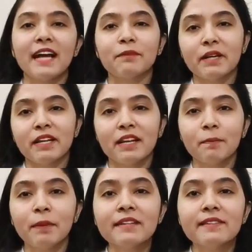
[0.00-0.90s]
that particular
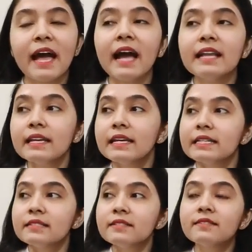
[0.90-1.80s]
place, and
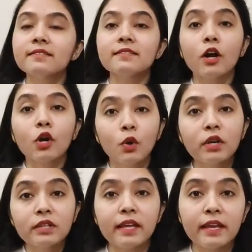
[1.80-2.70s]
this is a
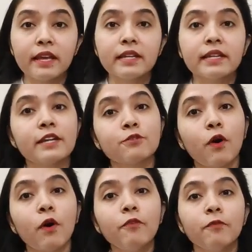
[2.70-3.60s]
good thing in case
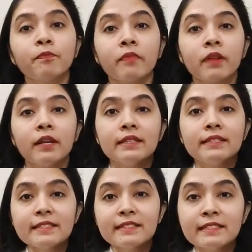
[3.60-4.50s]
of
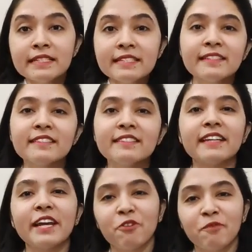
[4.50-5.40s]
this research
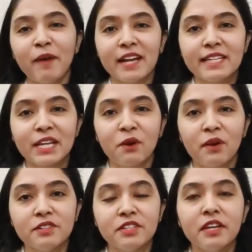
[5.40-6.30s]
side of
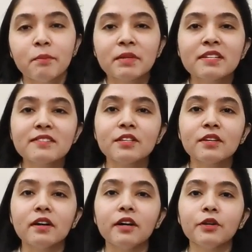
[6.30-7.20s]
biotechnology, because
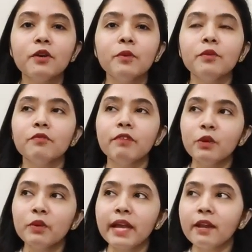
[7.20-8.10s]
when
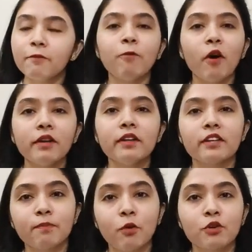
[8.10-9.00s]
you get a foreign
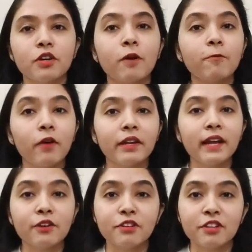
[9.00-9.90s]
exposure, a foreign
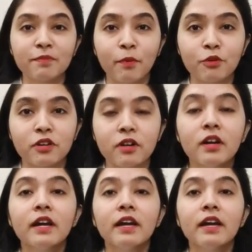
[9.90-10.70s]
country exposure,